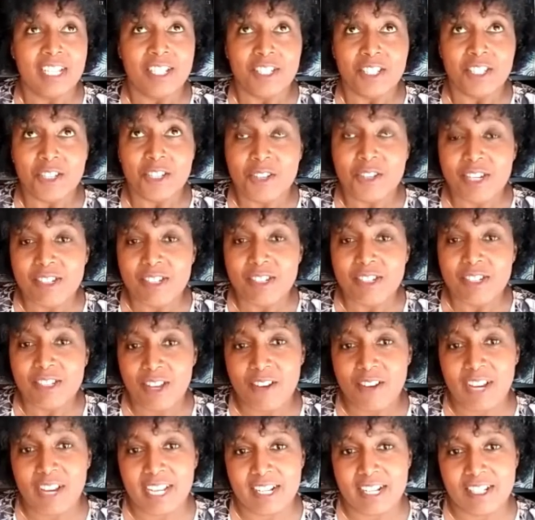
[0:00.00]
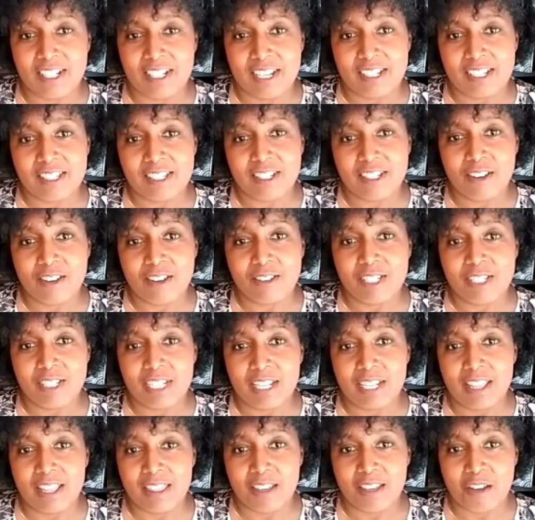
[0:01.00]
2 years ago, I got a chance to go
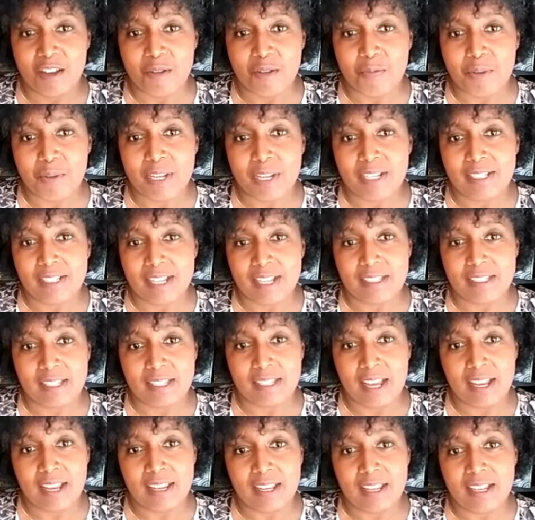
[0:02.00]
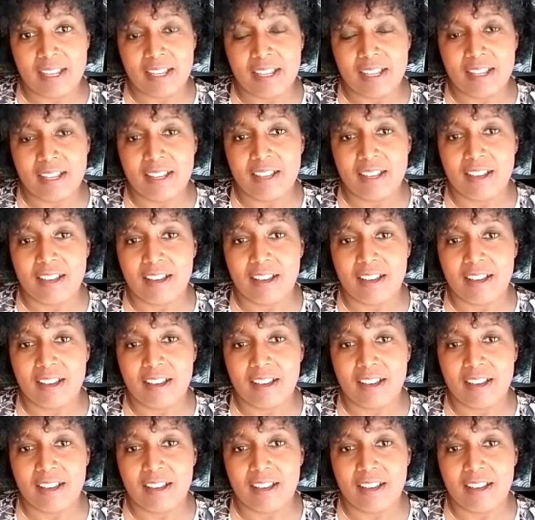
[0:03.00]
to Ethiopia and Tanzania.